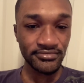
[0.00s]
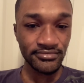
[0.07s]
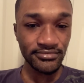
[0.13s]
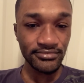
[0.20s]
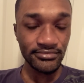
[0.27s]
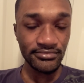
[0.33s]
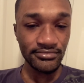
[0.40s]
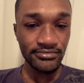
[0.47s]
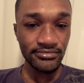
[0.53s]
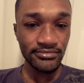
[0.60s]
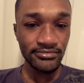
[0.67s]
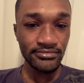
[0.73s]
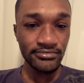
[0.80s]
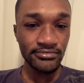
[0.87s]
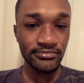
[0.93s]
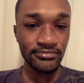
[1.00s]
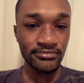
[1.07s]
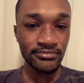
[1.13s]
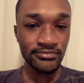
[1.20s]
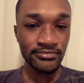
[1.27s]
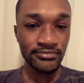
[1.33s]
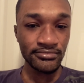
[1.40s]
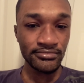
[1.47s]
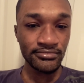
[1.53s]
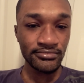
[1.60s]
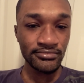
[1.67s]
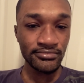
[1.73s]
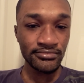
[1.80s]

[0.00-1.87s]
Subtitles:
(silence)